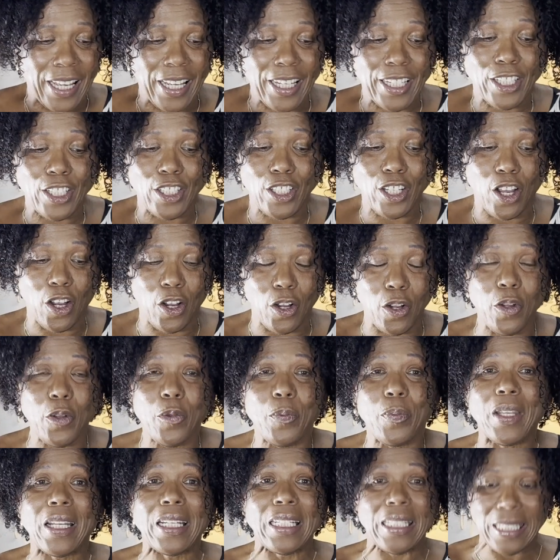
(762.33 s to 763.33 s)
so
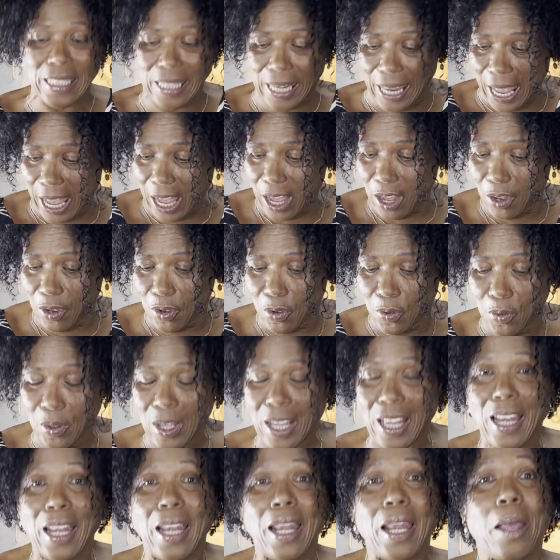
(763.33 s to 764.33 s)
now
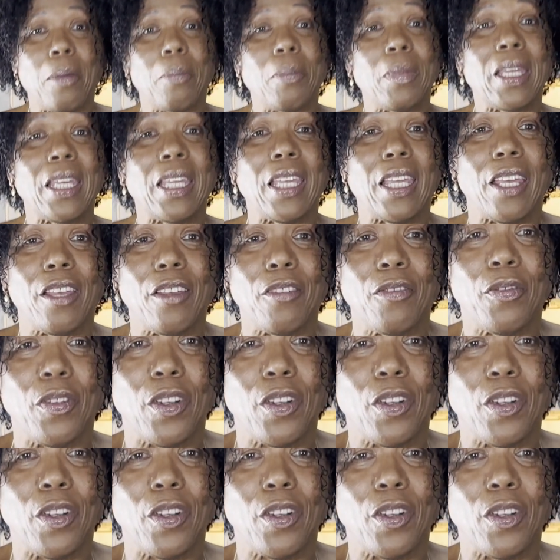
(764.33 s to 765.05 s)
let me give